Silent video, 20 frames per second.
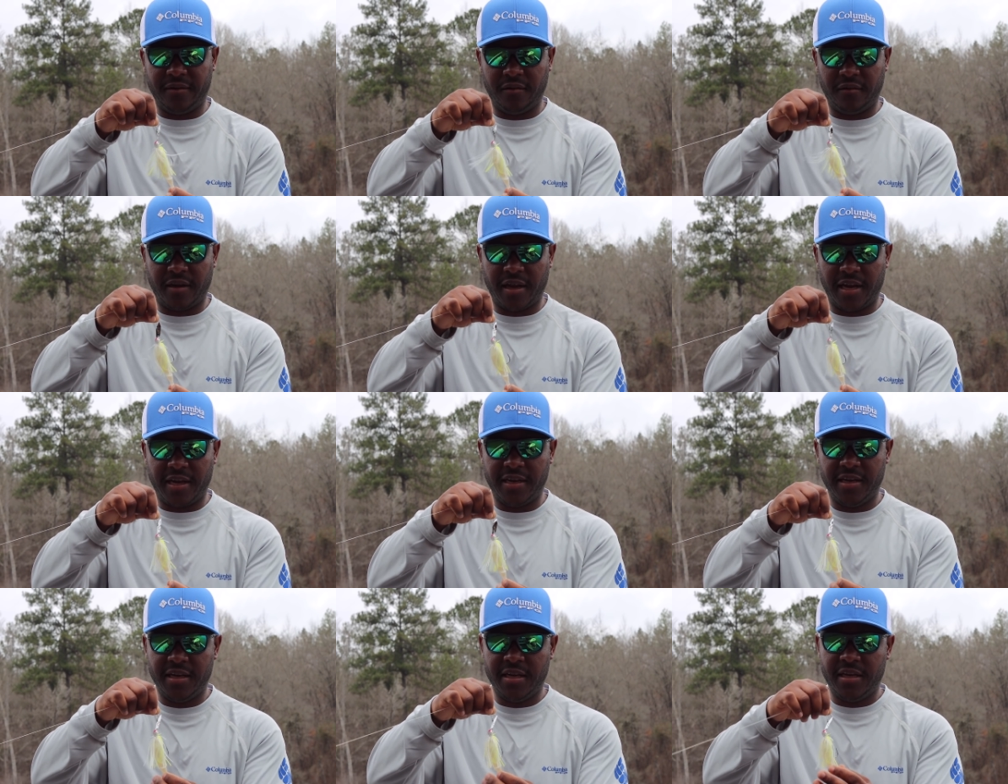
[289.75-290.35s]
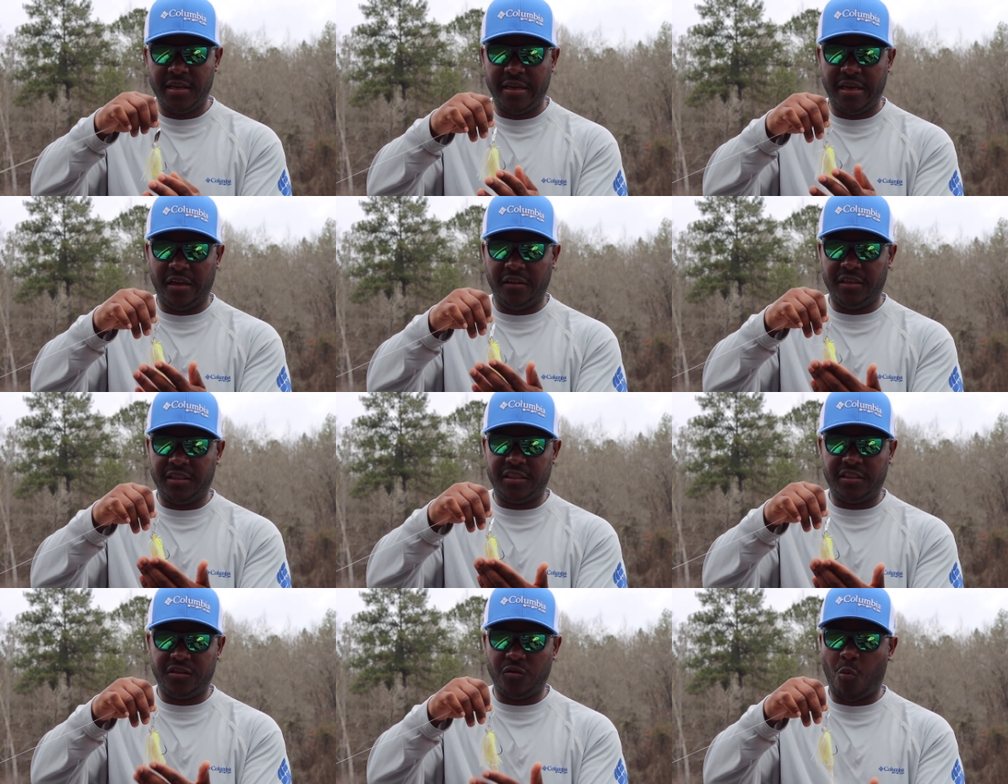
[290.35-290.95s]
Okay, now
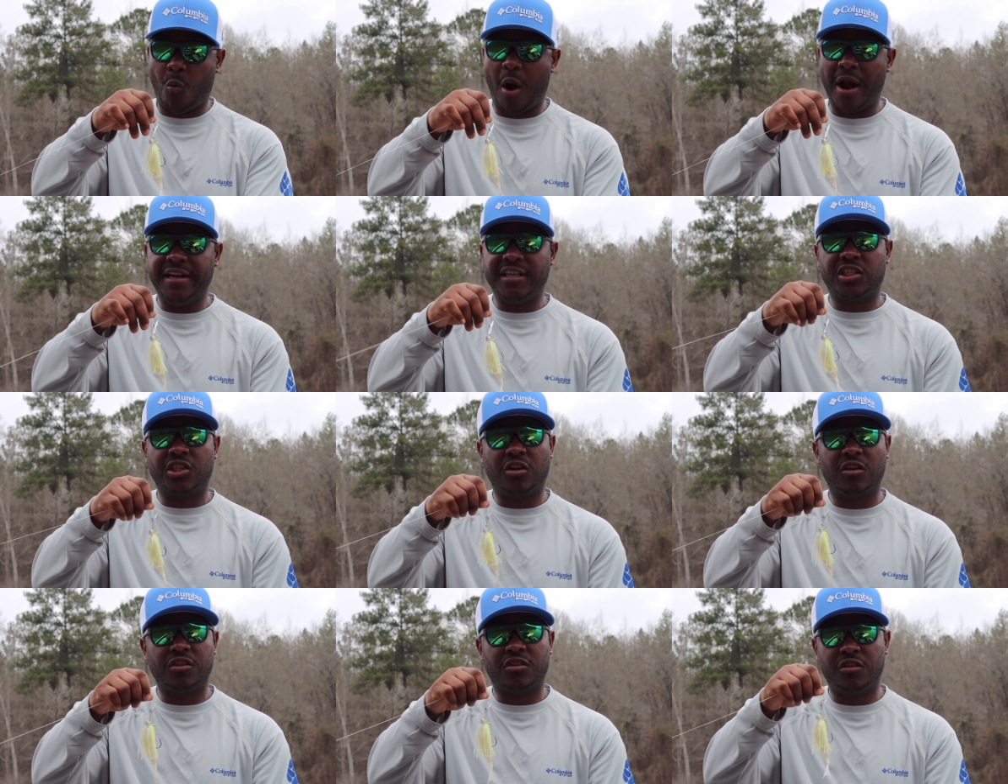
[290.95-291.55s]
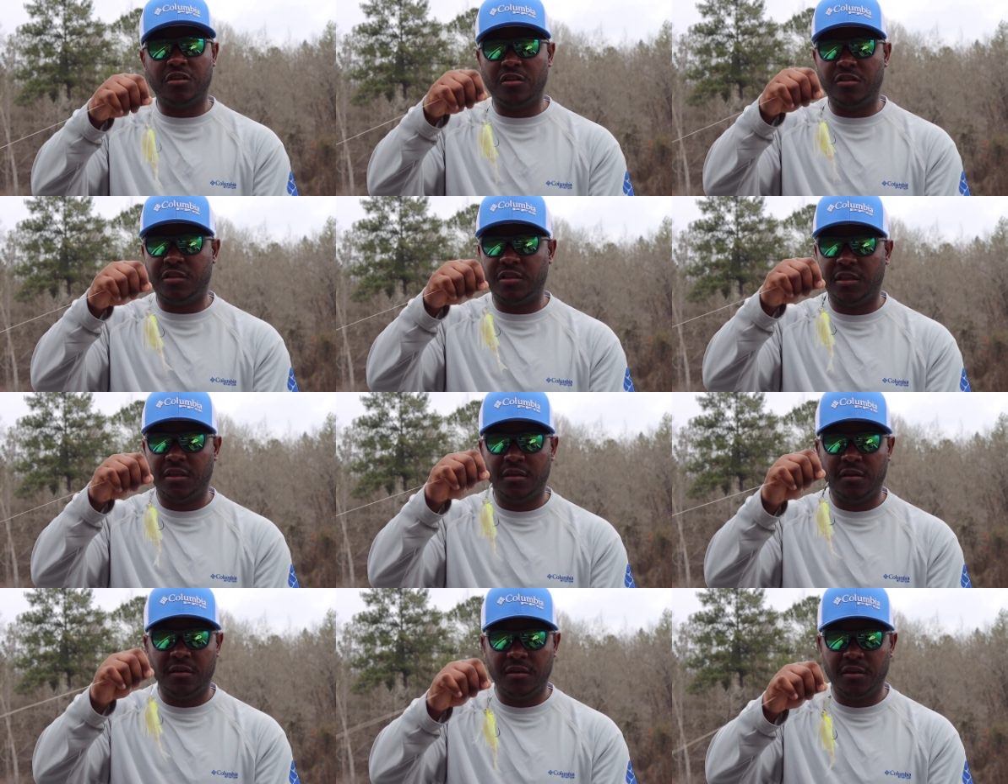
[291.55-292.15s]
this is a white and chartreuse
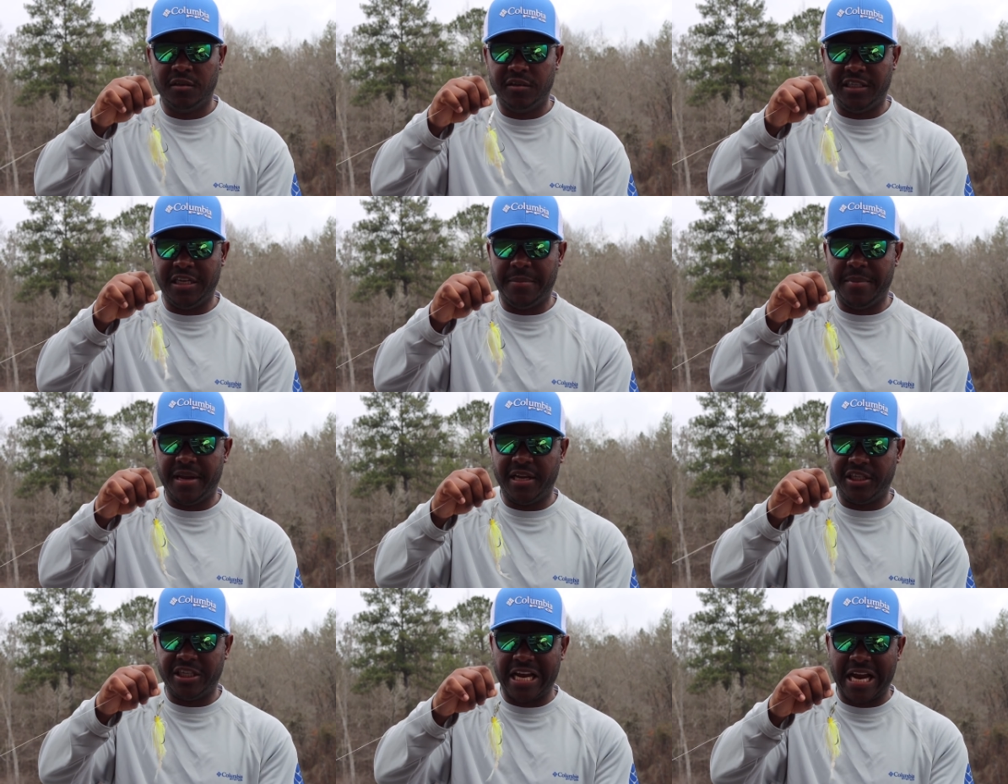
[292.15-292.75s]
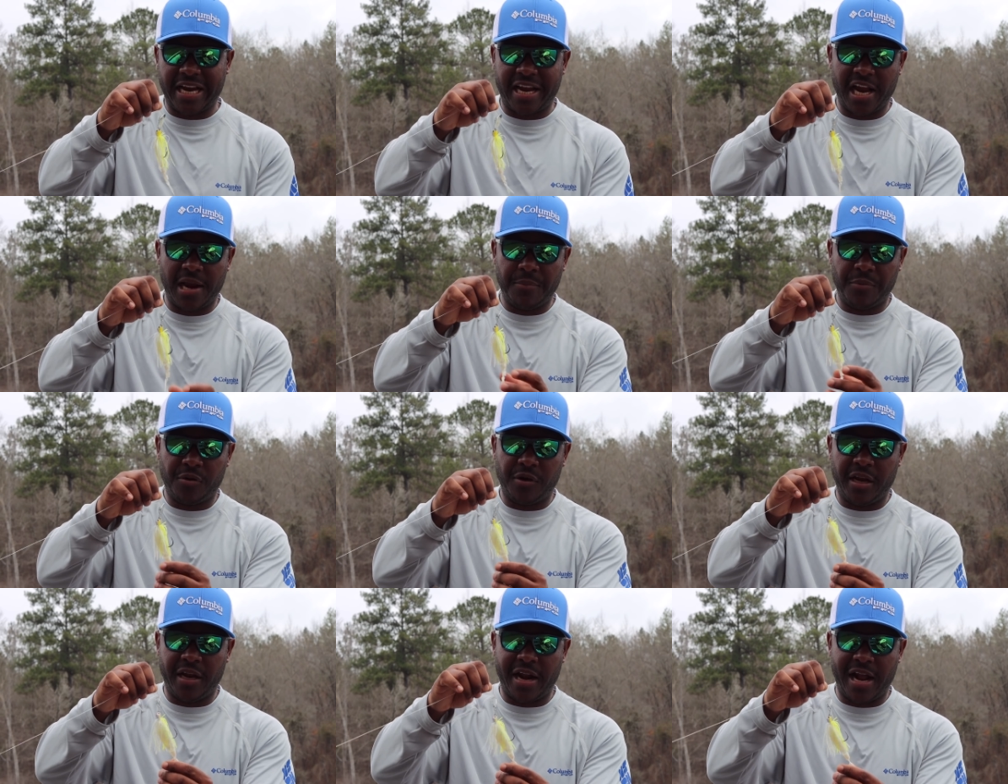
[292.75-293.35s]
Z-Man
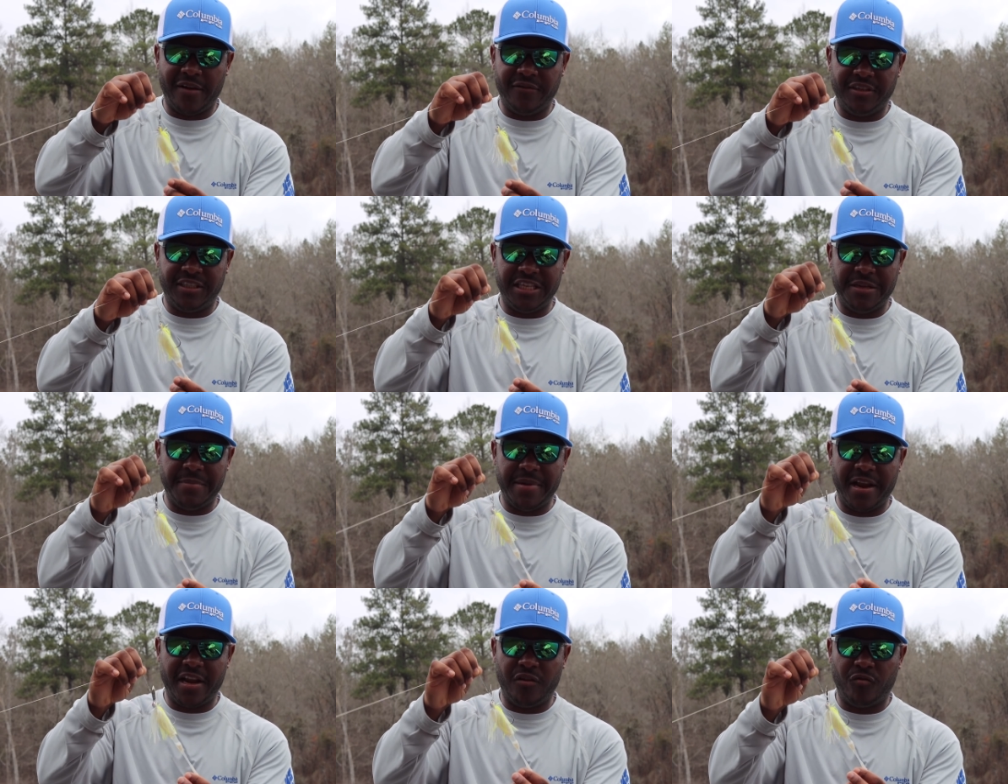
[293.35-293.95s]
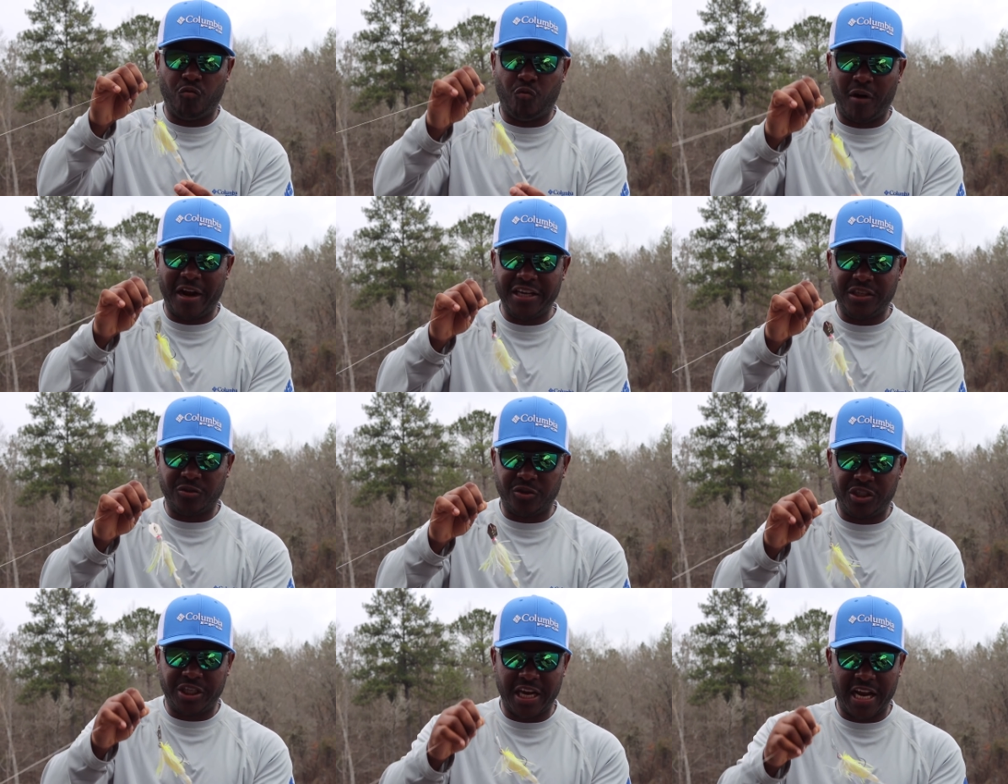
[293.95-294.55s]
jackhammer, and I have a Z-Man
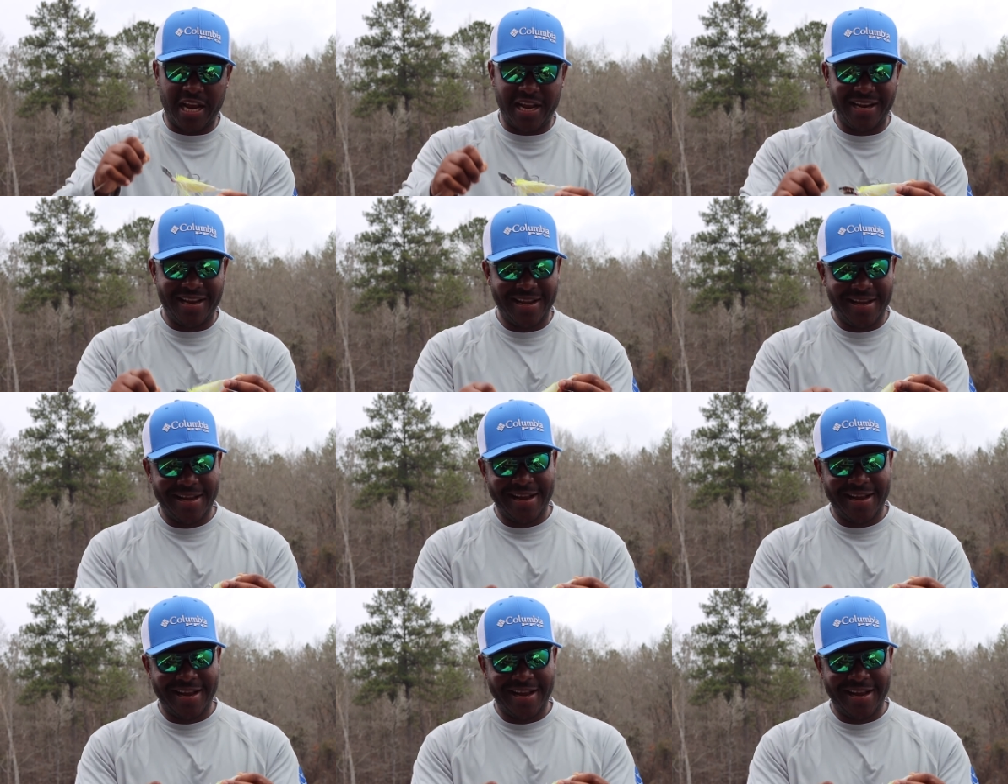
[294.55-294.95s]
razor shad.